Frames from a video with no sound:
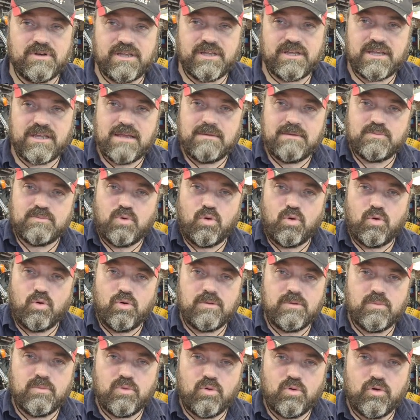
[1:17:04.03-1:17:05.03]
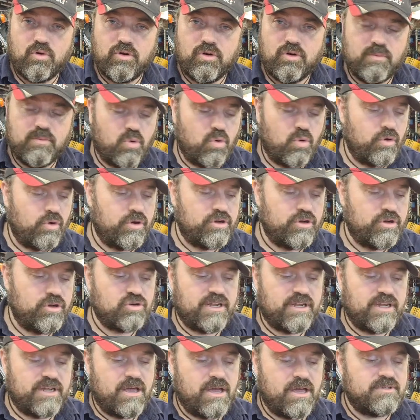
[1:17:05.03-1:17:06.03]
keeps pouring and pouring and pouring, trying to
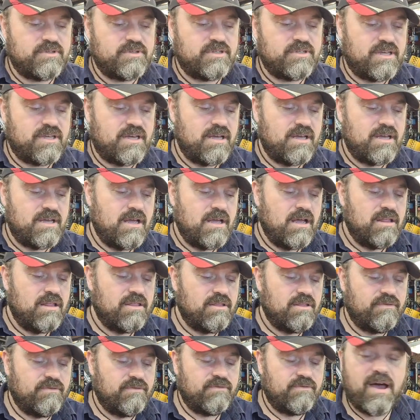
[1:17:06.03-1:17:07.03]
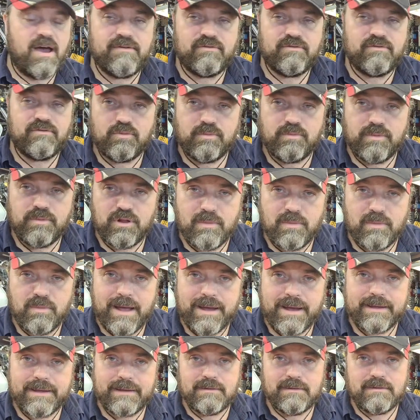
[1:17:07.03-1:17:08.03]
get up to the 500 ml
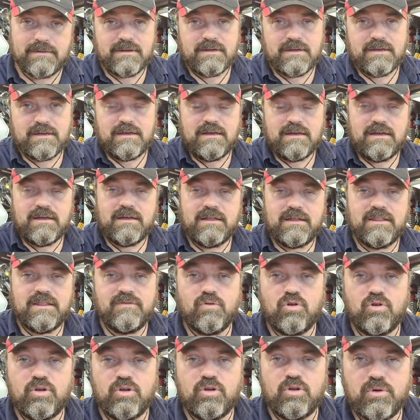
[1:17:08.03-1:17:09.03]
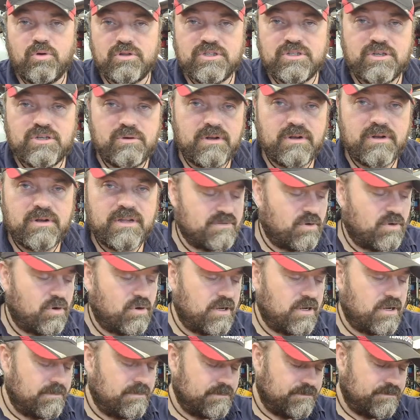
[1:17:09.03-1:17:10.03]
mark, and they've already put 2 litres of
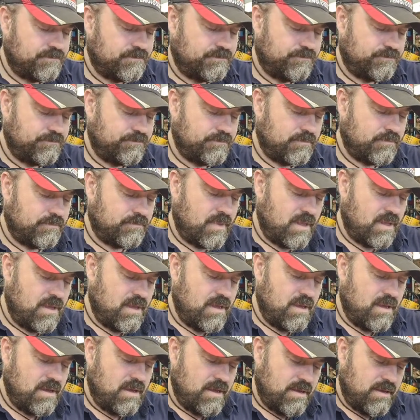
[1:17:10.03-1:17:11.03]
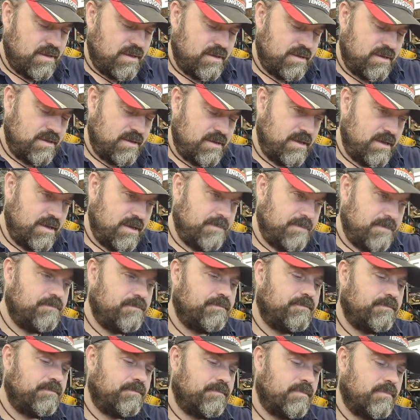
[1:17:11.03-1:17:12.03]
oil in. Yeah.
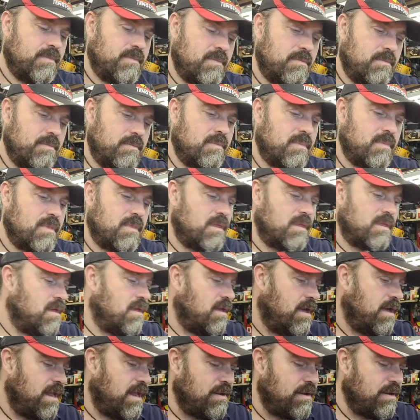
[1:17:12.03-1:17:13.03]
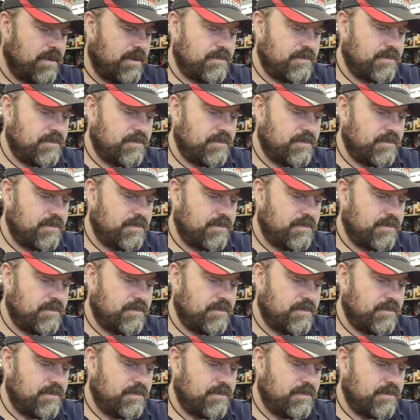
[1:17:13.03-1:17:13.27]
Anyway,